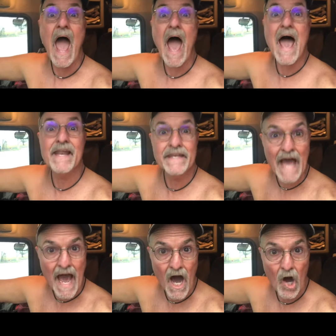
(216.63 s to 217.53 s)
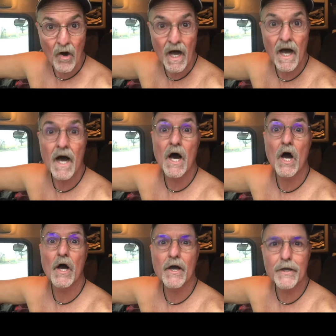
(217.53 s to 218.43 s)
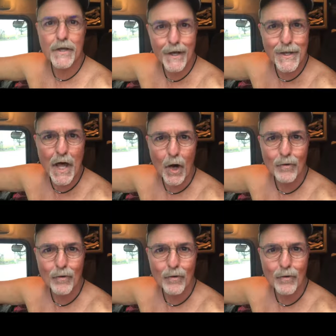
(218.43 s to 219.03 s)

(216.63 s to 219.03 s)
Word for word: and now, you know.